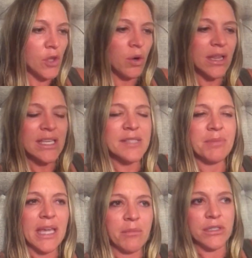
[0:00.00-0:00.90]
or at least
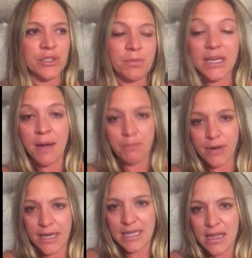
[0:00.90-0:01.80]
be able to become
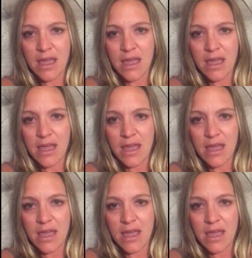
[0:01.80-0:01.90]
pregnant.